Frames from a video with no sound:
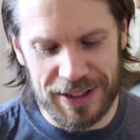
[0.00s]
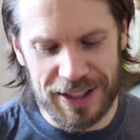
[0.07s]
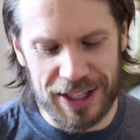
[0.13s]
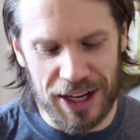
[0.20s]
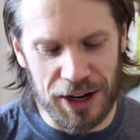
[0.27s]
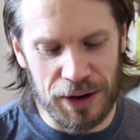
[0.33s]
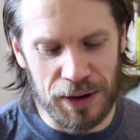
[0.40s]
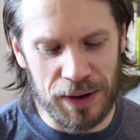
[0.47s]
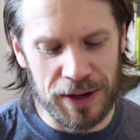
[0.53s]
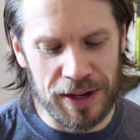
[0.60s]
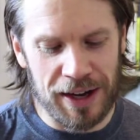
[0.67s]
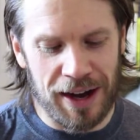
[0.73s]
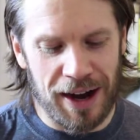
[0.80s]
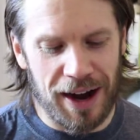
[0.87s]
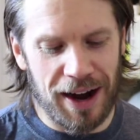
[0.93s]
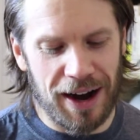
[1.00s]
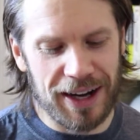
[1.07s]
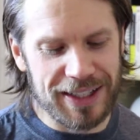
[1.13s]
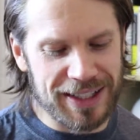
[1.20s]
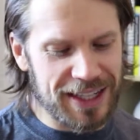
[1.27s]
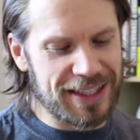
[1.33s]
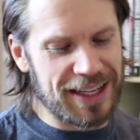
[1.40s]
So
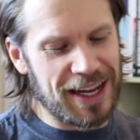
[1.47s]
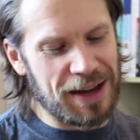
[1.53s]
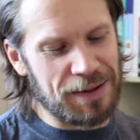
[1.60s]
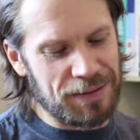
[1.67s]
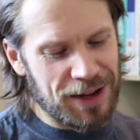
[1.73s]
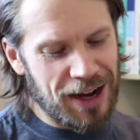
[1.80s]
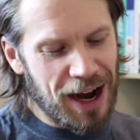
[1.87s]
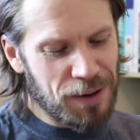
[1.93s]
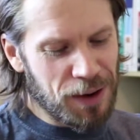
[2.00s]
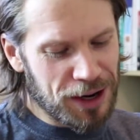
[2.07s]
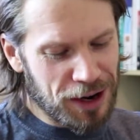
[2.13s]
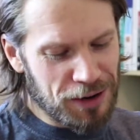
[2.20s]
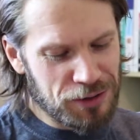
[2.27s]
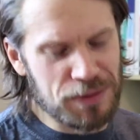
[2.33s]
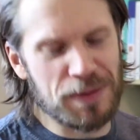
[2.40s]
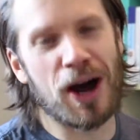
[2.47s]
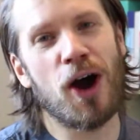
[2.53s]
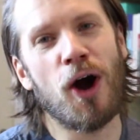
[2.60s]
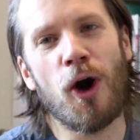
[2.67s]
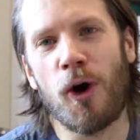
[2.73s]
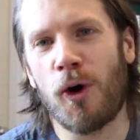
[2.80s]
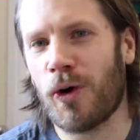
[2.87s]
I said to him, I won't go through my
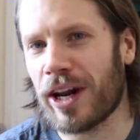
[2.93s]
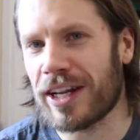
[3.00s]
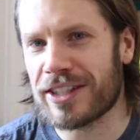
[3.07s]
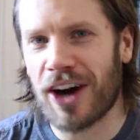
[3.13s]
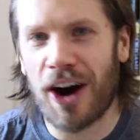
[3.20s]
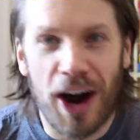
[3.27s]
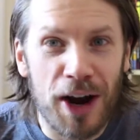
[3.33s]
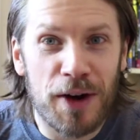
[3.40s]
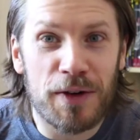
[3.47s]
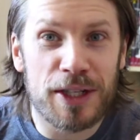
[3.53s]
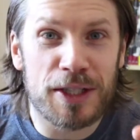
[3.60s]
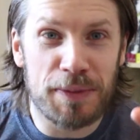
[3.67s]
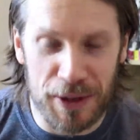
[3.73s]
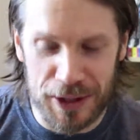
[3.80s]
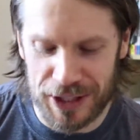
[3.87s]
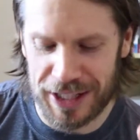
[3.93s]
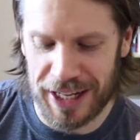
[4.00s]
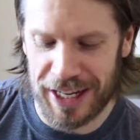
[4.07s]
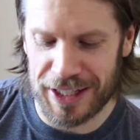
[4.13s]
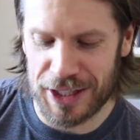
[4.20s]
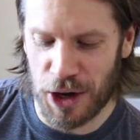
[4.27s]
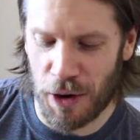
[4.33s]
whole entire response to
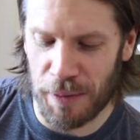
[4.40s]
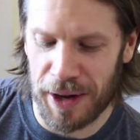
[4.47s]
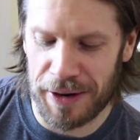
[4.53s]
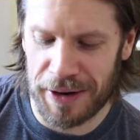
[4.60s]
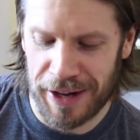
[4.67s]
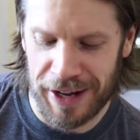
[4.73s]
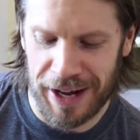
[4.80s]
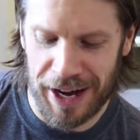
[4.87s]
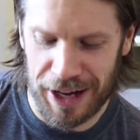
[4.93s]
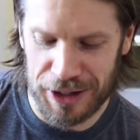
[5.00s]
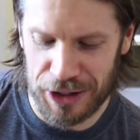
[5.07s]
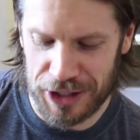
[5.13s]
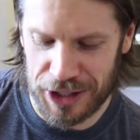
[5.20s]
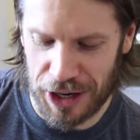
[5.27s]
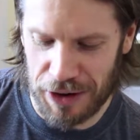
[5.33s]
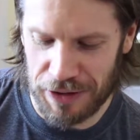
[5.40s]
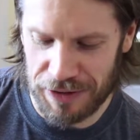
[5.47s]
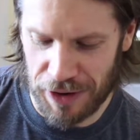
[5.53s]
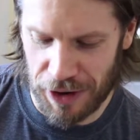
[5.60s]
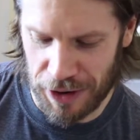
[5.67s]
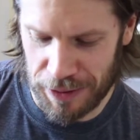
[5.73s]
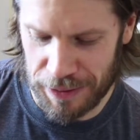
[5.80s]
his comment. I'll just go
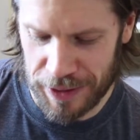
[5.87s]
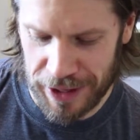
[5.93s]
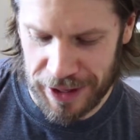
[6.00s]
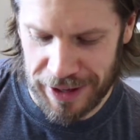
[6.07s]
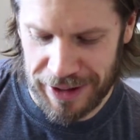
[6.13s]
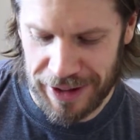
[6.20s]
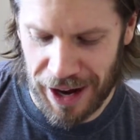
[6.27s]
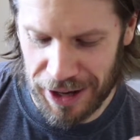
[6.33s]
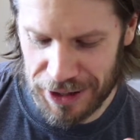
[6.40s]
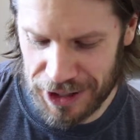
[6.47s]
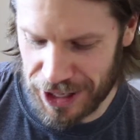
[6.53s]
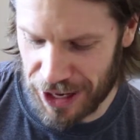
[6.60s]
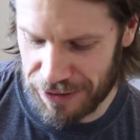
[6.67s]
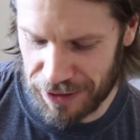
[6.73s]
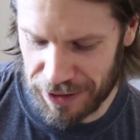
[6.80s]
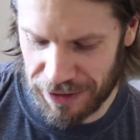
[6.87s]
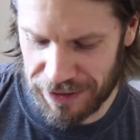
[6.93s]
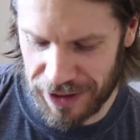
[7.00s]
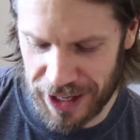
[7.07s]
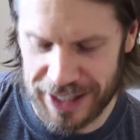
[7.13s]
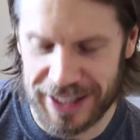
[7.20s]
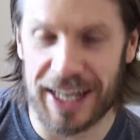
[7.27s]
from the
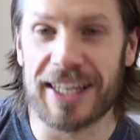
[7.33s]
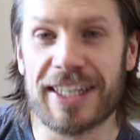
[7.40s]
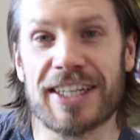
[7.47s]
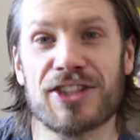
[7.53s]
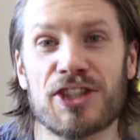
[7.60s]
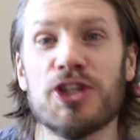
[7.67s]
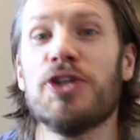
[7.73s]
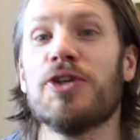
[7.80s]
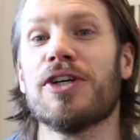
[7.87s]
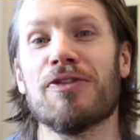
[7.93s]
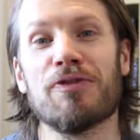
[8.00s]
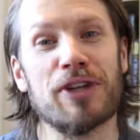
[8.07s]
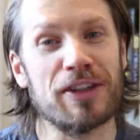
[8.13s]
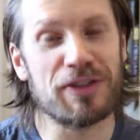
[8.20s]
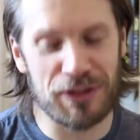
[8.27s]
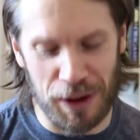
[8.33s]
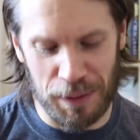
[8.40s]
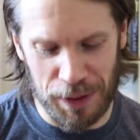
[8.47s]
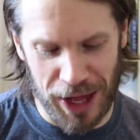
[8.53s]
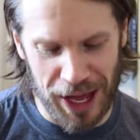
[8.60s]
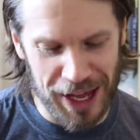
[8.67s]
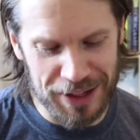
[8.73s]
first sentence, and you can read from
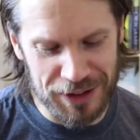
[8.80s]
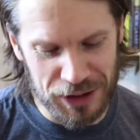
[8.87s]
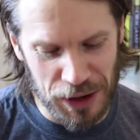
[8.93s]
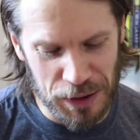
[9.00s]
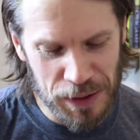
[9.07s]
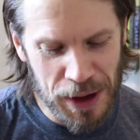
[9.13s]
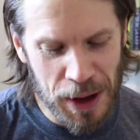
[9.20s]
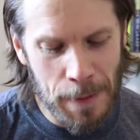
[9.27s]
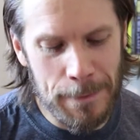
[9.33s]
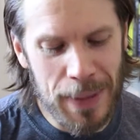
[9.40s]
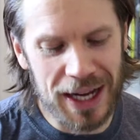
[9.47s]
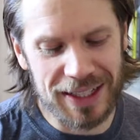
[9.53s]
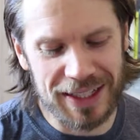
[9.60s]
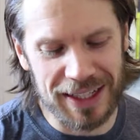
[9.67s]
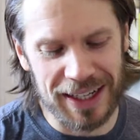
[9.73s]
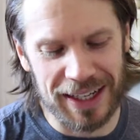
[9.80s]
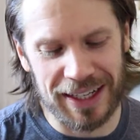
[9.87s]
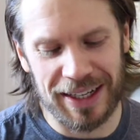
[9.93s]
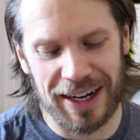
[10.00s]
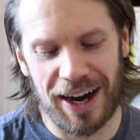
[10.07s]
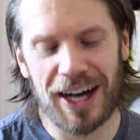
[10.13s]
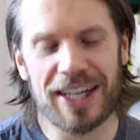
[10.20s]
there. So
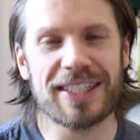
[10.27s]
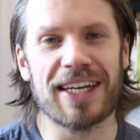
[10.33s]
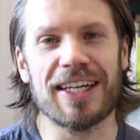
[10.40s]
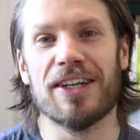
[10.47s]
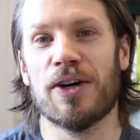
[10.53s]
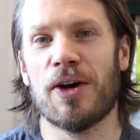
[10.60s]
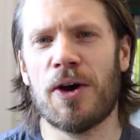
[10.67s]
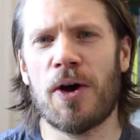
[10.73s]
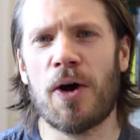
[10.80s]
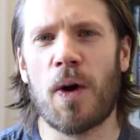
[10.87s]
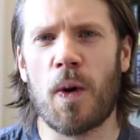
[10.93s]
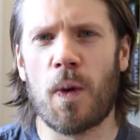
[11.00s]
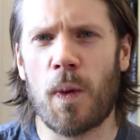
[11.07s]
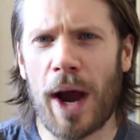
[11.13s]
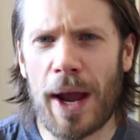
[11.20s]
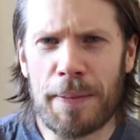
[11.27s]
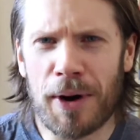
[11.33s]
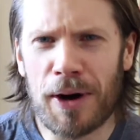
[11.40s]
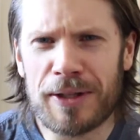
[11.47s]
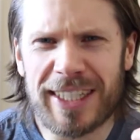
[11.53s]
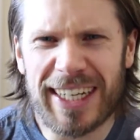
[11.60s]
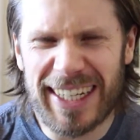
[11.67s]
basically, I said, whey
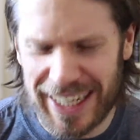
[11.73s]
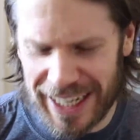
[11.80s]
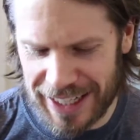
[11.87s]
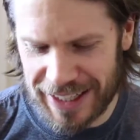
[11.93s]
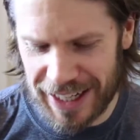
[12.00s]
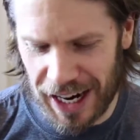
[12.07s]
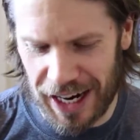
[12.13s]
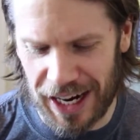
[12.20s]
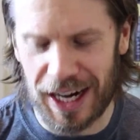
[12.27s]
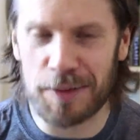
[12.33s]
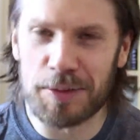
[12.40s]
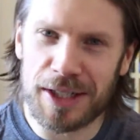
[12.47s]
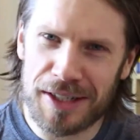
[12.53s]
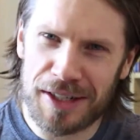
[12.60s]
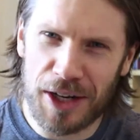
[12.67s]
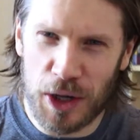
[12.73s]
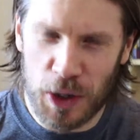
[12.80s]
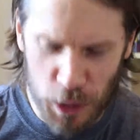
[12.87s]
protein is carbs,